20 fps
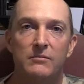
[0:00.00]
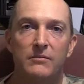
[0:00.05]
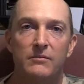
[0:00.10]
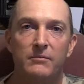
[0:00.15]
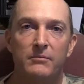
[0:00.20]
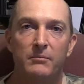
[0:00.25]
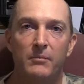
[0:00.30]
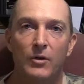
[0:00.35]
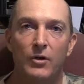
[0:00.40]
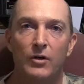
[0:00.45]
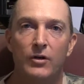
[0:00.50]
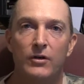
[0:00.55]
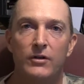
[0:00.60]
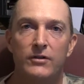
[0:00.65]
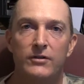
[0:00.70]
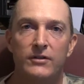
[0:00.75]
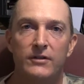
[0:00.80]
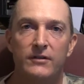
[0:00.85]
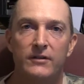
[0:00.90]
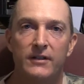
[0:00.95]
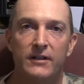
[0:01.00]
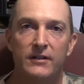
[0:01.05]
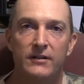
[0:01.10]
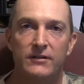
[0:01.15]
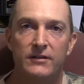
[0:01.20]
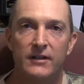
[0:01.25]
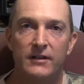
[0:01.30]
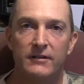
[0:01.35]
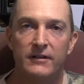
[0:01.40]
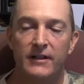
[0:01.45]
birds and things
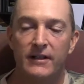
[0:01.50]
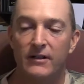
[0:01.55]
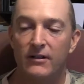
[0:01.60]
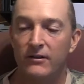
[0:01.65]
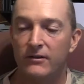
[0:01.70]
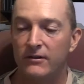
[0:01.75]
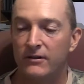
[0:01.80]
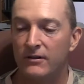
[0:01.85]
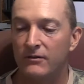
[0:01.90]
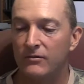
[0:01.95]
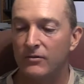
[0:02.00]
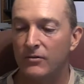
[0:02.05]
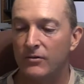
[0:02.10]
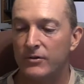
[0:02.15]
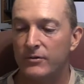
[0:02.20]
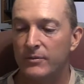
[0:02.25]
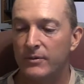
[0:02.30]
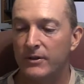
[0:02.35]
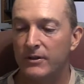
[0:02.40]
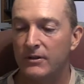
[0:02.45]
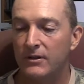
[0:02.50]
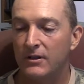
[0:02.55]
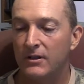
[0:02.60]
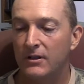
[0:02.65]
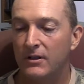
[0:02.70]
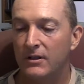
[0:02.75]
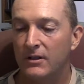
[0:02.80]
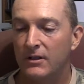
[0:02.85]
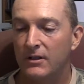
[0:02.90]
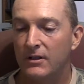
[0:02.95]
like that on there, of course, but
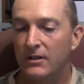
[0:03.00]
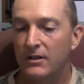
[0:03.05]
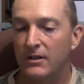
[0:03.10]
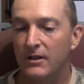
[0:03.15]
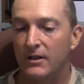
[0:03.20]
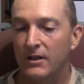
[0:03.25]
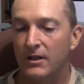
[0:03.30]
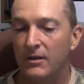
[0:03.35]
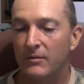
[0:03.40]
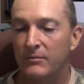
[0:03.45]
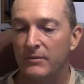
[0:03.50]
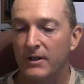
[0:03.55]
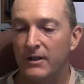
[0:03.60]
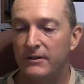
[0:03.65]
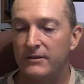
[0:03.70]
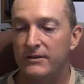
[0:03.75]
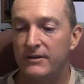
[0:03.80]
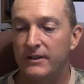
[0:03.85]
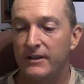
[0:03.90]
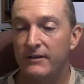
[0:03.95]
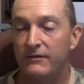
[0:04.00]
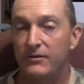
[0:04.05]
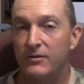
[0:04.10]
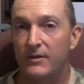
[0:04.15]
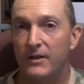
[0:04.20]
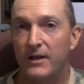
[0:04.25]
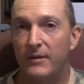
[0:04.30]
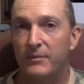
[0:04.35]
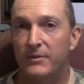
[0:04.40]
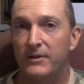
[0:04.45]
I'd say if you
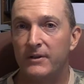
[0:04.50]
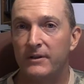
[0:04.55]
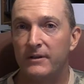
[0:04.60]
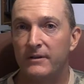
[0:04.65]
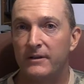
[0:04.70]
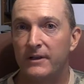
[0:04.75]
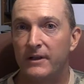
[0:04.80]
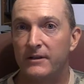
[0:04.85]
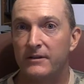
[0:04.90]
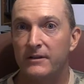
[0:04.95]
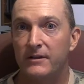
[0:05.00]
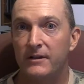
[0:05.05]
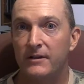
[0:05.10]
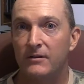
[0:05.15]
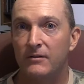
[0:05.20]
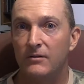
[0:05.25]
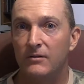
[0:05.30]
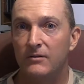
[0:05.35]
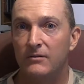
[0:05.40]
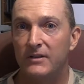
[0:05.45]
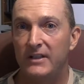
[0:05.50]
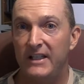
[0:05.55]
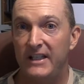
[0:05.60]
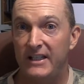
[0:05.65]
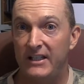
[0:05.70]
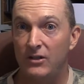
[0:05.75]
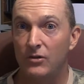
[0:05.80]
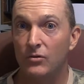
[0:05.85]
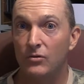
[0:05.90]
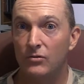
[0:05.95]
happen to catch a
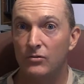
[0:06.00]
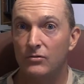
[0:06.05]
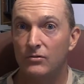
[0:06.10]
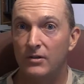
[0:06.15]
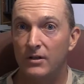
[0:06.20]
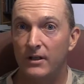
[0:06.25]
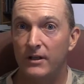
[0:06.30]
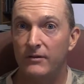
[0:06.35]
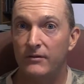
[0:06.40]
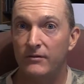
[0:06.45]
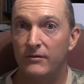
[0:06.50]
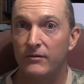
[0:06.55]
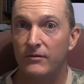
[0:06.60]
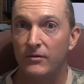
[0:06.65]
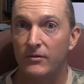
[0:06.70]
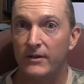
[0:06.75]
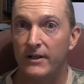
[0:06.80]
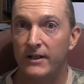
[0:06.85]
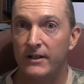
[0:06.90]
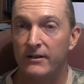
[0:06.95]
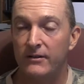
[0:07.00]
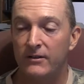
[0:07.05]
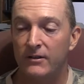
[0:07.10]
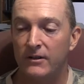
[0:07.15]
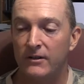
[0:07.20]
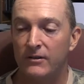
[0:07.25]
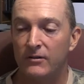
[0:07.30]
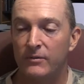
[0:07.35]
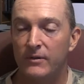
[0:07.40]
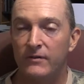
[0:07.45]
eagle, I'd throw that in there. I
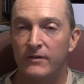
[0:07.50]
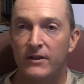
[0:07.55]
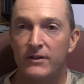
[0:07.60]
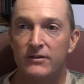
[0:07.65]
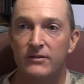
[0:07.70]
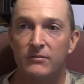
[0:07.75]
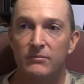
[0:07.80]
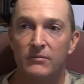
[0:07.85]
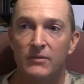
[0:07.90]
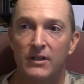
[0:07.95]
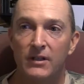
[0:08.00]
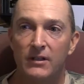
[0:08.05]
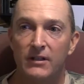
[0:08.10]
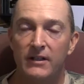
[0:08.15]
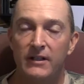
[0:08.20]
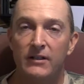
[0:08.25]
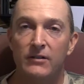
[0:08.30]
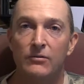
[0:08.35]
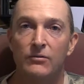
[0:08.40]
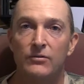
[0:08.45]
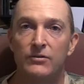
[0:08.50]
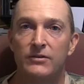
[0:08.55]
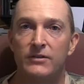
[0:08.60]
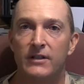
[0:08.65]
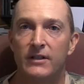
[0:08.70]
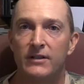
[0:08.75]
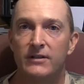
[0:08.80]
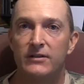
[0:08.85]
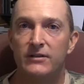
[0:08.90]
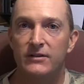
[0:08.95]
know we've got some eagles
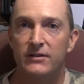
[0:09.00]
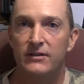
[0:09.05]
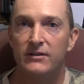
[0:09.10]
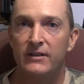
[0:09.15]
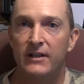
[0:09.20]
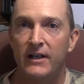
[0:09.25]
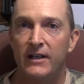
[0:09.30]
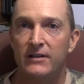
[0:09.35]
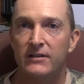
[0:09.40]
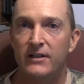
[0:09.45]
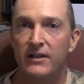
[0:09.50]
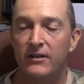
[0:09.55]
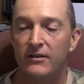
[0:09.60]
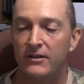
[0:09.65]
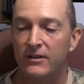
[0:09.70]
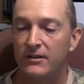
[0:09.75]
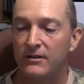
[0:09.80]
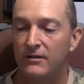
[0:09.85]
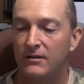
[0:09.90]
nests in Cass County.